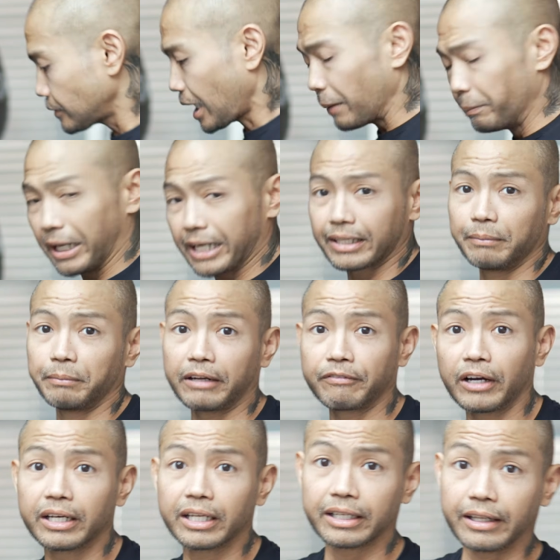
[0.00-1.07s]
back in my
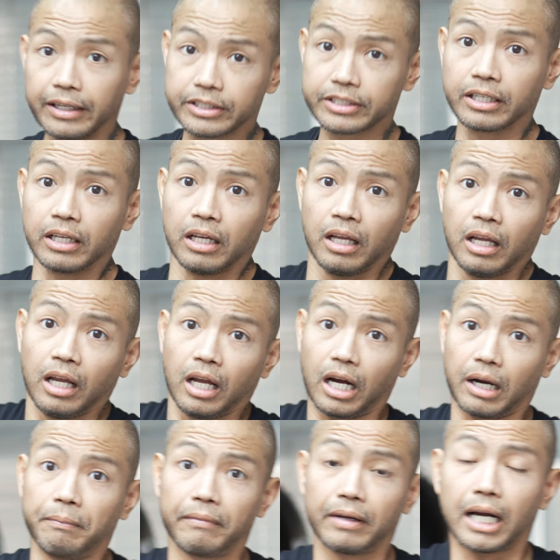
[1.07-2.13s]
fighting days,
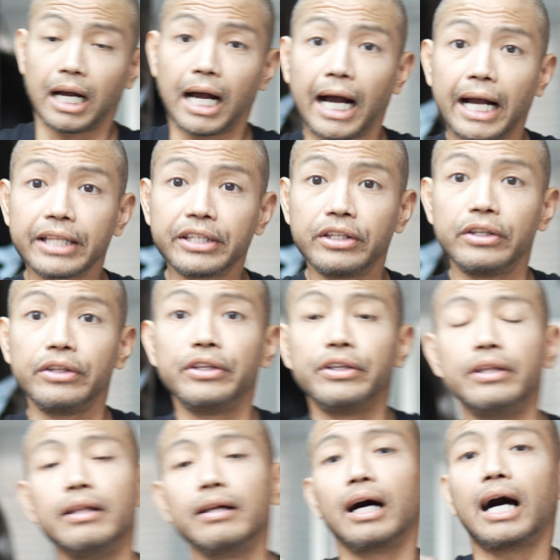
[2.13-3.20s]

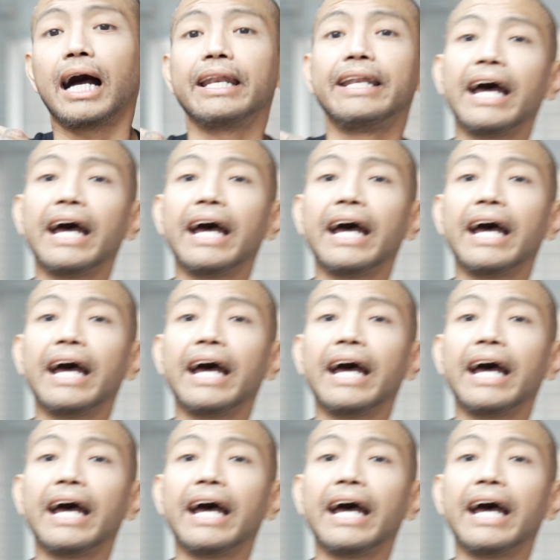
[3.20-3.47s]
I'd